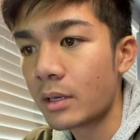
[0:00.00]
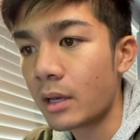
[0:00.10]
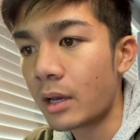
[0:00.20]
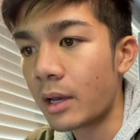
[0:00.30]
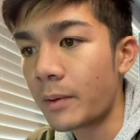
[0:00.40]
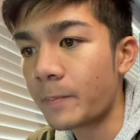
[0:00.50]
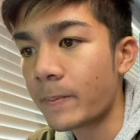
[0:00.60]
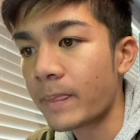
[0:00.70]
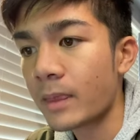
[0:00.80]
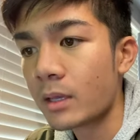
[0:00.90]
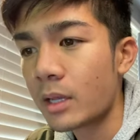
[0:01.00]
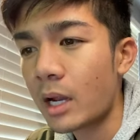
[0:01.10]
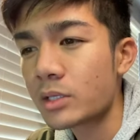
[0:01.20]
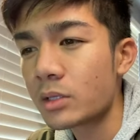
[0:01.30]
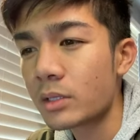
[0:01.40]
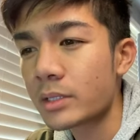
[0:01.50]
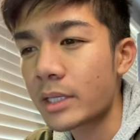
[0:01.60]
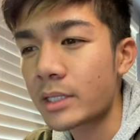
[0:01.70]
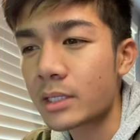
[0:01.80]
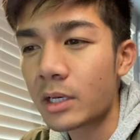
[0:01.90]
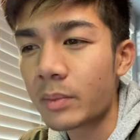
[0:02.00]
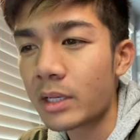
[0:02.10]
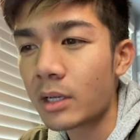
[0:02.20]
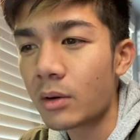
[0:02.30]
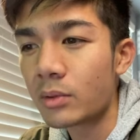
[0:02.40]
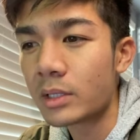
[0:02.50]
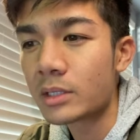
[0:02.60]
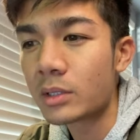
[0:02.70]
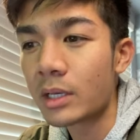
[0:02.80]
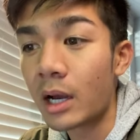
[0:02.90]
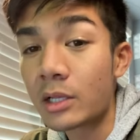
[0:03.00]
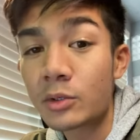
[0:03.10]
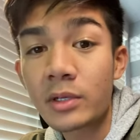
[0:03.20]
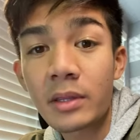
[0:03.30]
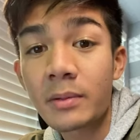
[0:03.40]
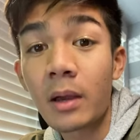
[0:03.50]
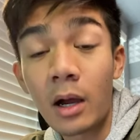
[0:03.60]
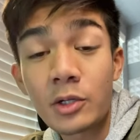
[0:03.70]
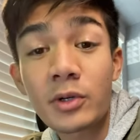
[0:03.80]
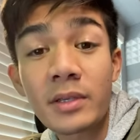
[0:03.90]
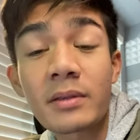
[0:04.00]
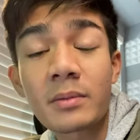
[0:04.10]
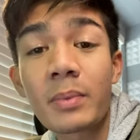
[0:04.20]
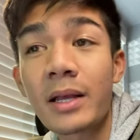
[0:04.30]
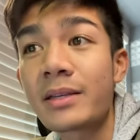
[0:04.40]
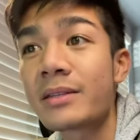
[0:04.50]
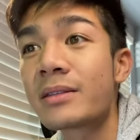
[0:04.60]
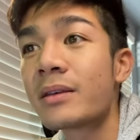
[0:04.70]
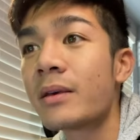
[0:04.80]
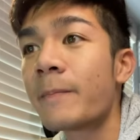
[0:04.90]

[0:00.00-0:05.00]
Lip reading: It actually looks like it's going to be only to the hundredth place.